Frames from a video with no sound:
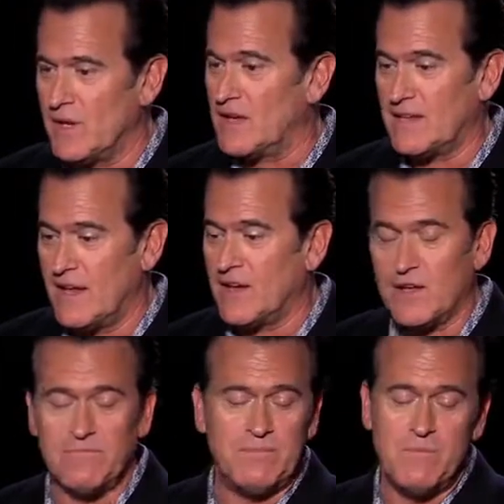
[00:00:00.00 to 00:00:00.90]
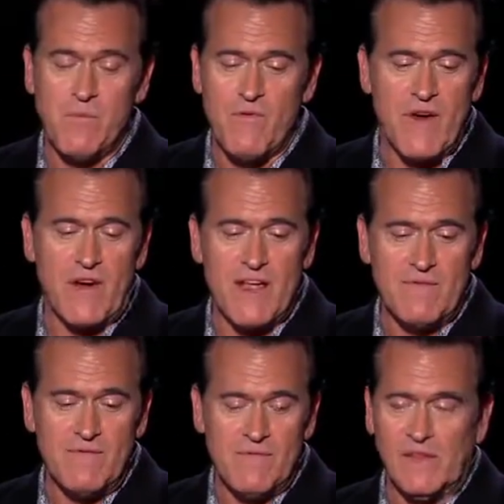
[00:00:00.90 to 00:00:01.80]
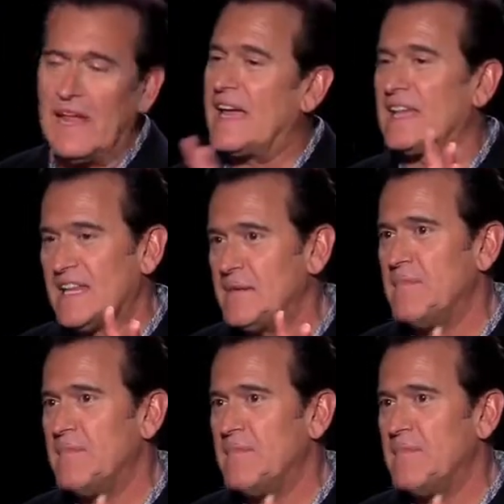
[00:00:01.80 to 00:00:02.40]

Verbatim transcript: It, it could very likely